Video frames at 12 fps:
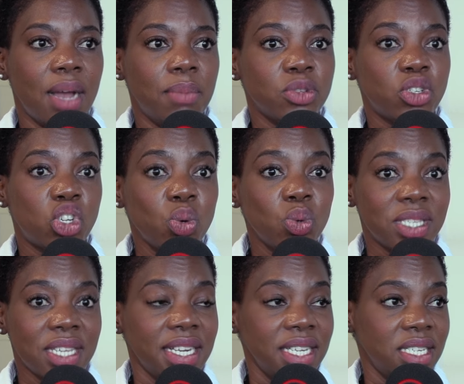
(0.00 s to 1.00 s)
um,
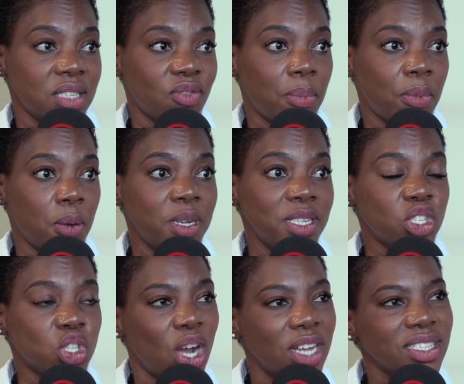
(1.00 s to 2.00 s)
choosing leaders from
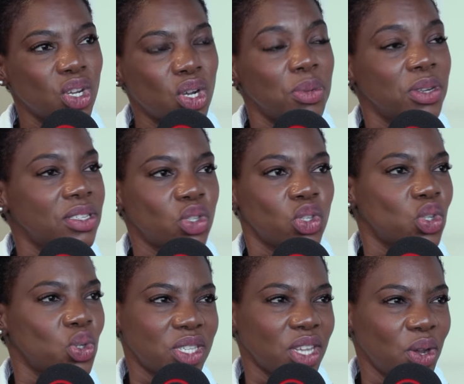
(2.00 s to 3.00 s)
communities, asking communities to
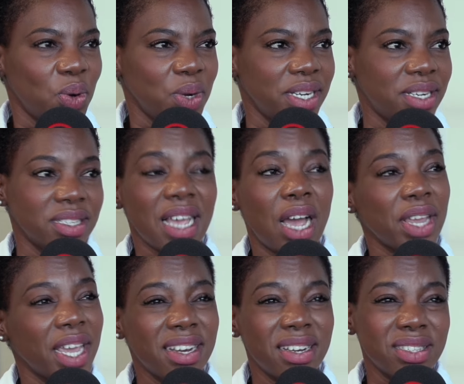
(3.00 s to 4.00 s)
choose their own leaders. Our
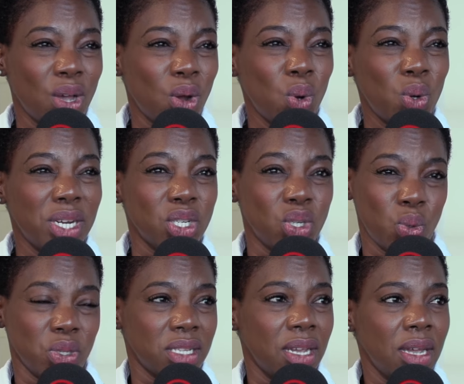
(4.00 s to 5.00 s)
candidates are all
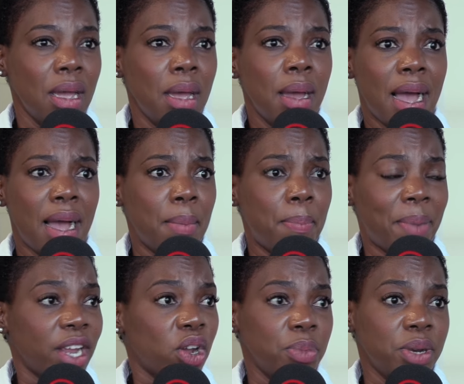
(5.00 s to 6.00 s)
endorsed uh,
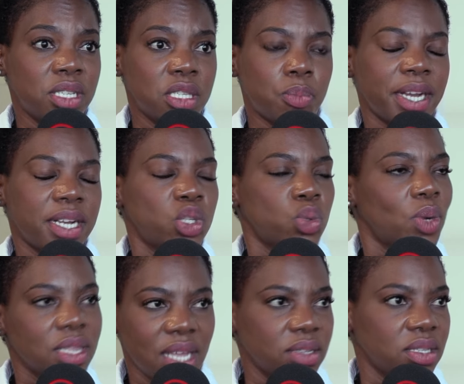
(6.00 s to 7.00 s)
by communities, by at least
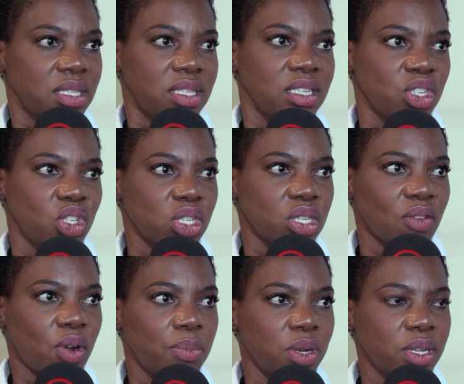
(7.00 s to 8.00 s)
1,000 signatures of
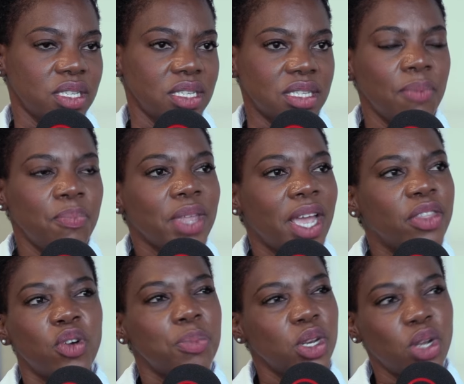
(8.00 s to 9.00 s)
communities, and
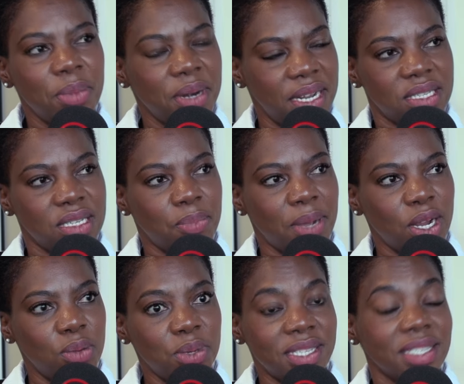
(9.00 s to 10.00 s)
they've all been nominated by
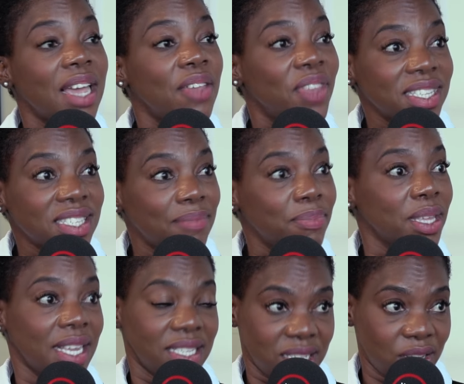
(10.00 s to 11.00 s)
communities. And that's something
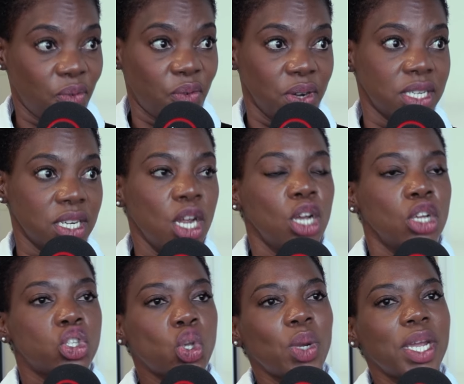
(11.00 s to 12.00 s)
that's different.
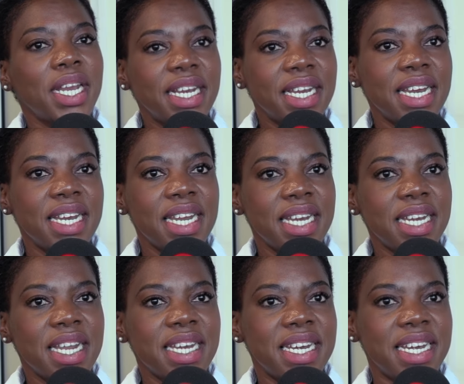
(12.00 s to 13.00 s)
So in in, in,
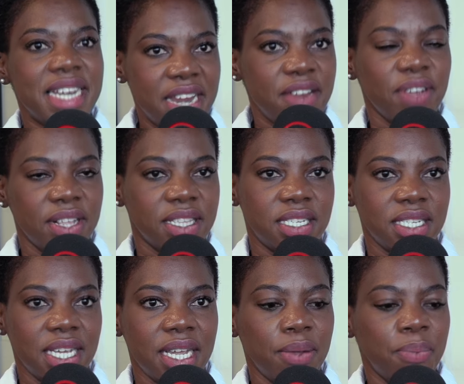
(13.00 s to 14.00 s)
in leaving the
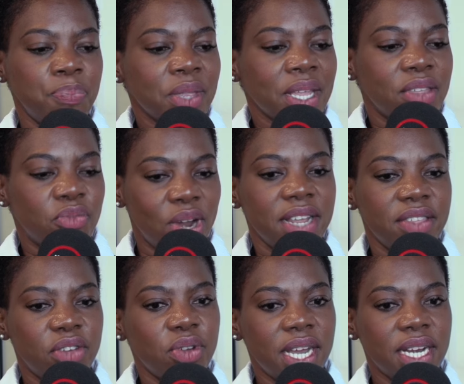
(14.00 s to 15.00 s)
DA, really
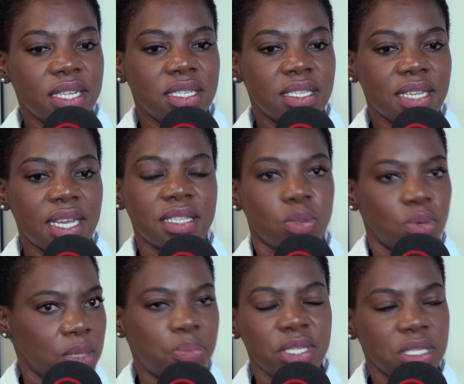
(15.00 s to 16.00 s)
the reality is that there
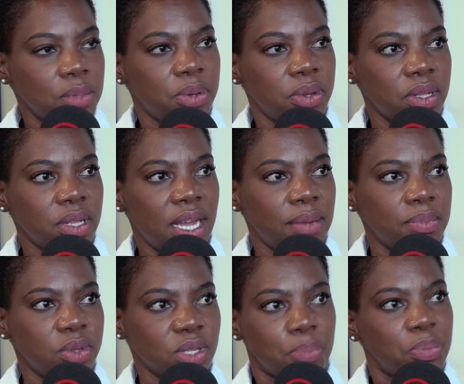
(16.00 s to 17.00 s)
was a principle um,
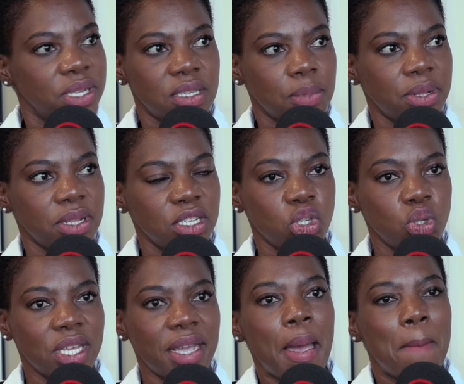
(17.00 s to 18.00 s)
there was a principle issue
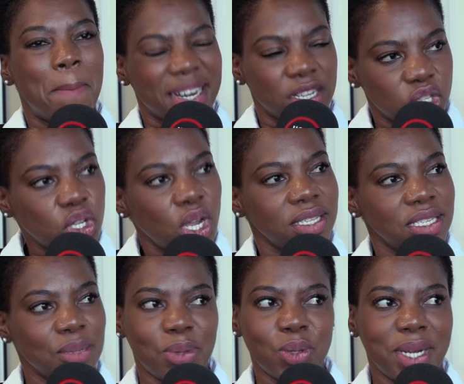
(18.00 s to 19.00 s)
there. But in
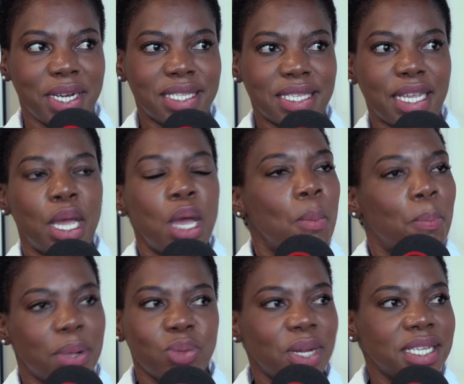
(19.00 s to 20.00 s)
starting Build One SA,
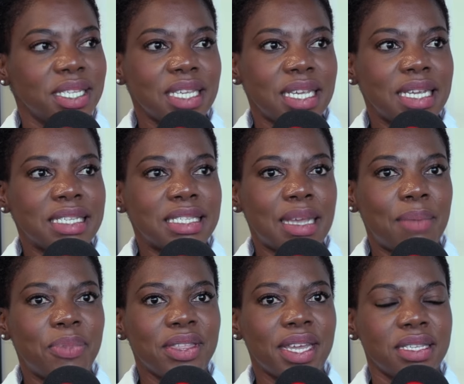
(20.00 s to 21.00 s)
Build One SA is
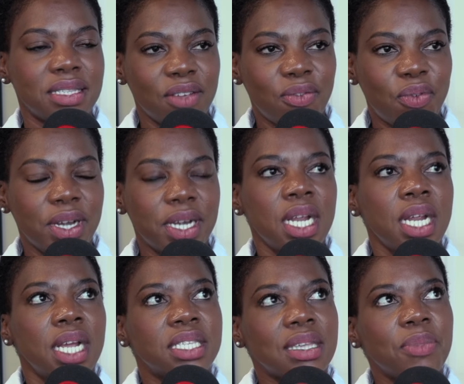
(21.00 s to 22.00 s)
something that is different,
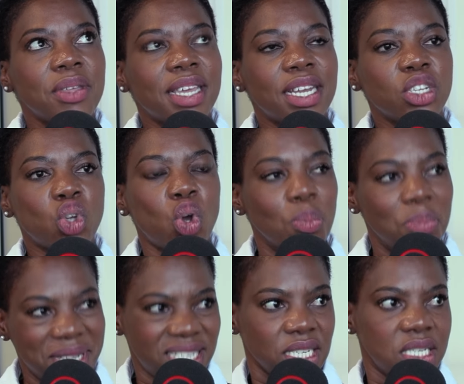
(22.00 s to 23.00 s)
is something that is
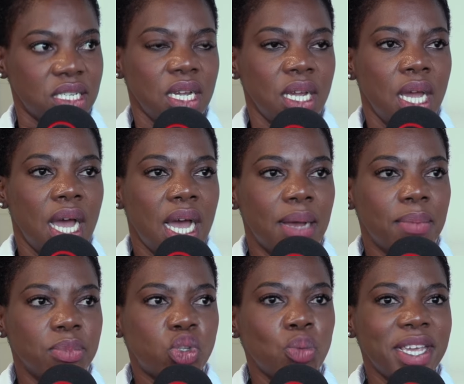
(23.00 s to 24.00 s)
committed
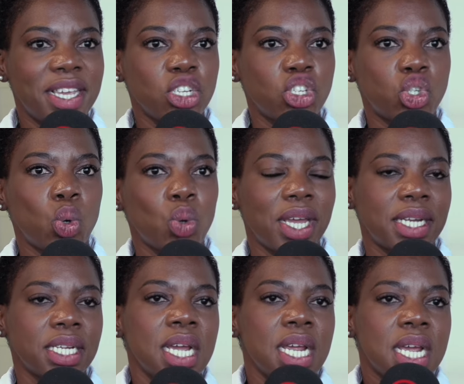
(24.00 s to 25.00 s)
um, to making sure that